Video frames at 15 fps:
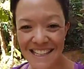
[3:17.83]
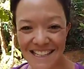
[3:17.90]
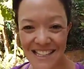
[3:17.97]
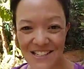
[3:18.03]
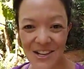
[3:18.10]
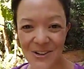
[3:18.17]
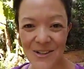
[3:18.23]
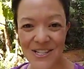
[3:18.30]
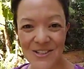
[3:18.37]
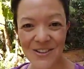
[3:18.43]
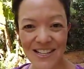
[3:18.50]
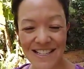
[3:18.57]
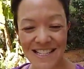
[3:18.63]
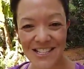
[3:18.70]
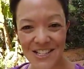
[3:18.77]
it's always
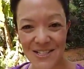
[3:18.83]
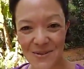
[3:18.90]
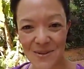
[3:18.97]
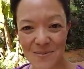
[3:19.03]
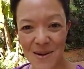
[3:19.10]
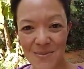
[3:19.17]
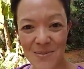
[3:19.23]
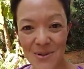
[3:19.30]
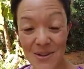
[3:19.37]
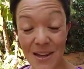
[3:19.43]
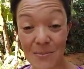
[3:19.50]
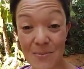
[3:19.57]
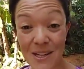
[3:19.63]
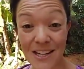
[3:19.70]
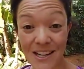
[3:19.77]
great to just remember
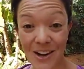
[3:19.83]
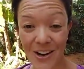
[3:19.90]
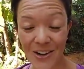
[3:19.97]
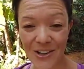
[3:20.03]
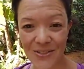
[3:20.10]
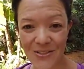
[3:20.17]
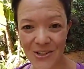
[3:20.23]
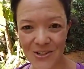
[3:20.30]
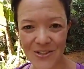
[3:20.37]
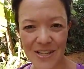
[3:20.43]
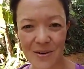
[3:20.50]
that beating heart of yours,